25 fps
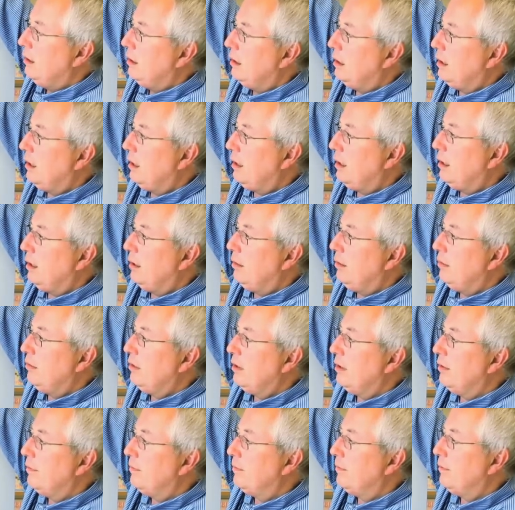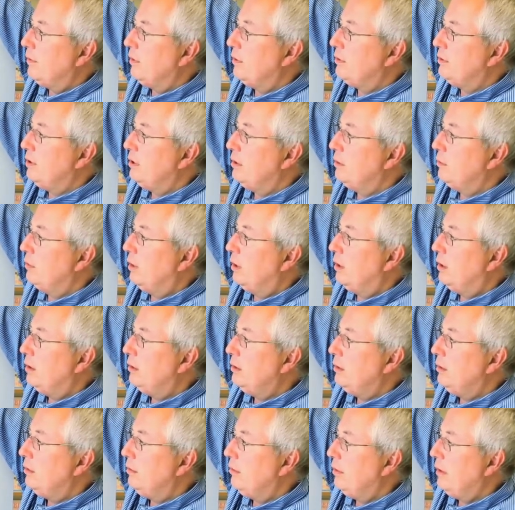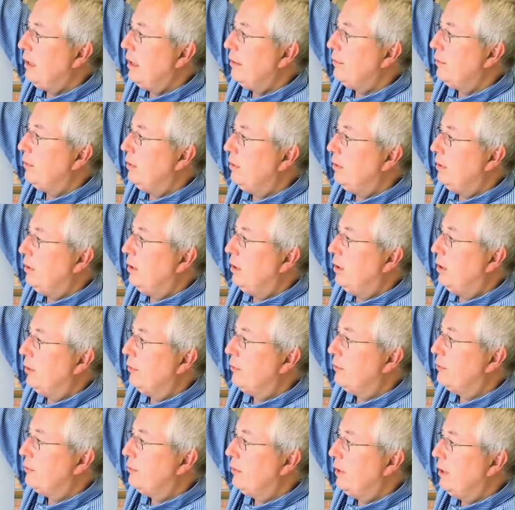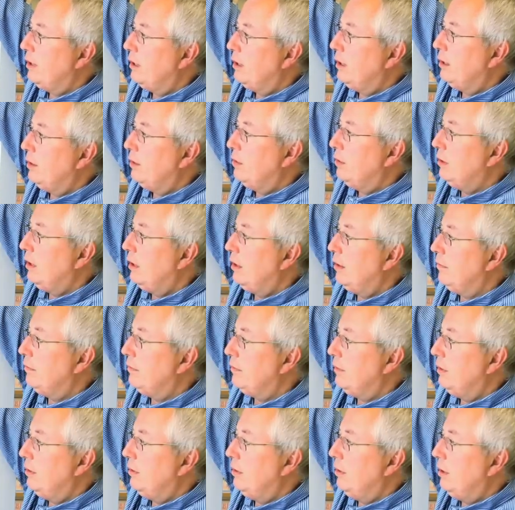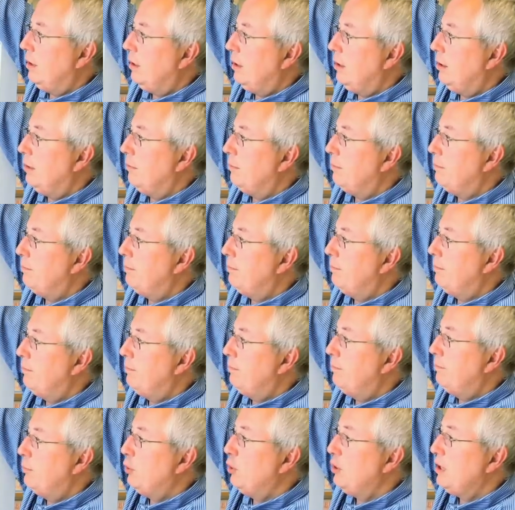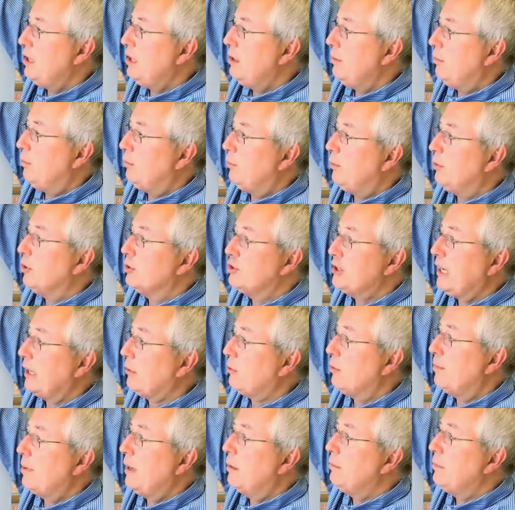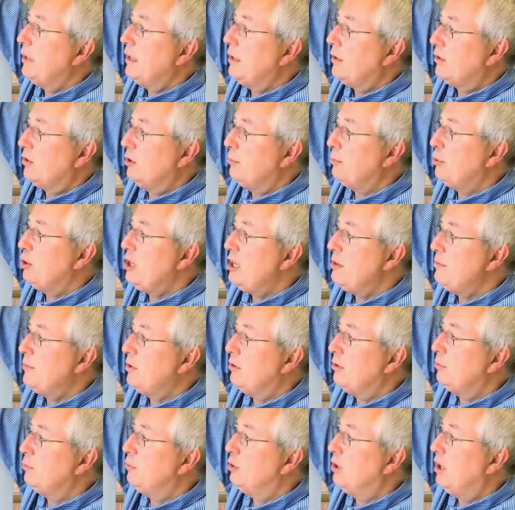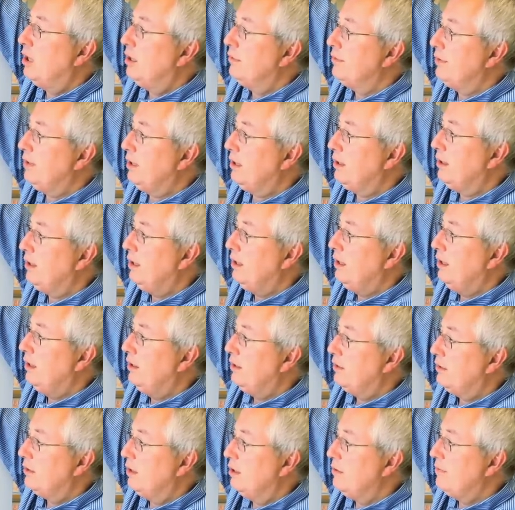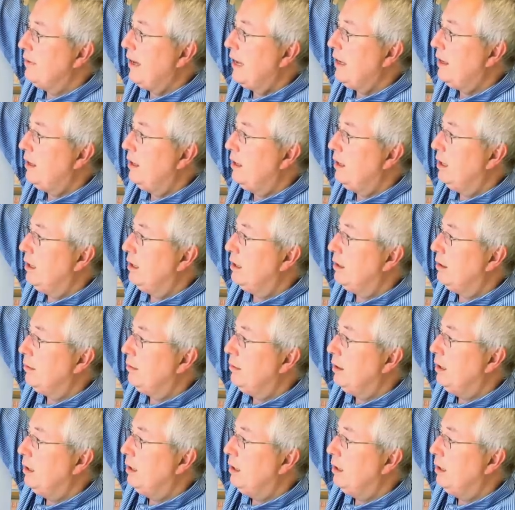you have the Tyrol, you have Austria, you have the Czech Republic, so Bohemia and Moravia, Slovakia,